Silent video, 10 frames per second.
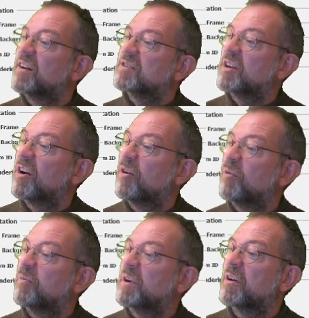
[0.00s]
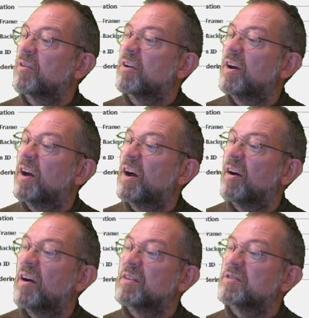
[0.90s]
So we'll
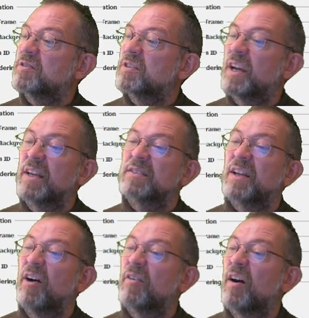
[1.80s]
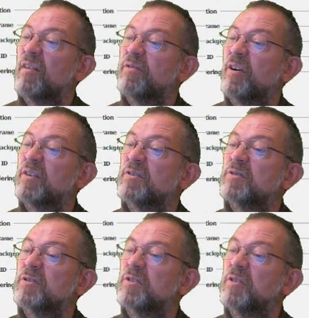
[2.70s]
uh, change down our font
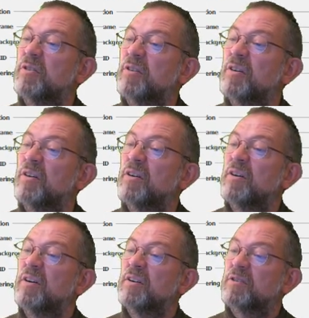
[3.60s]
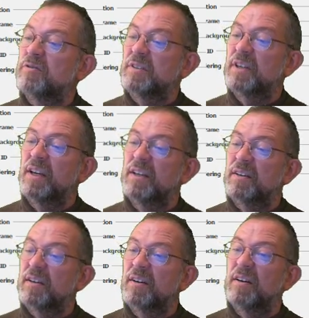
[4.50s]
to 28.
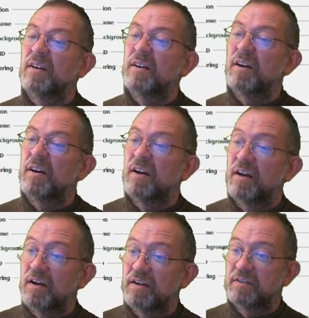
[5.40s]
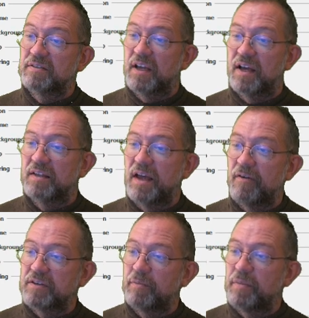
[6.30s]
So that
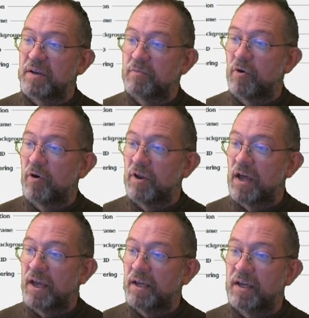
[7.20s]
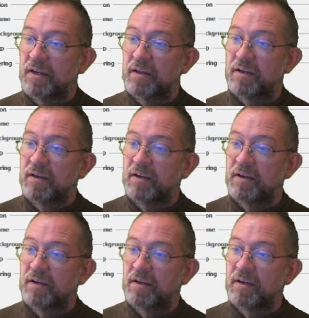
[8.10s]
was a bit more like it.